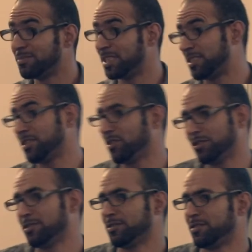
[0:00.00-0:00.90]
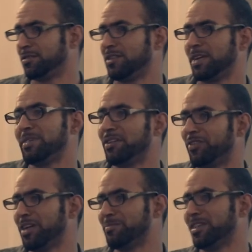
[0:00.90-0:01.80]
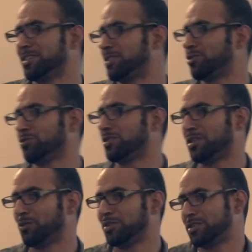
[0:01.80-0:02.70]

He said, you know, I mean, if I am in his shoes, I will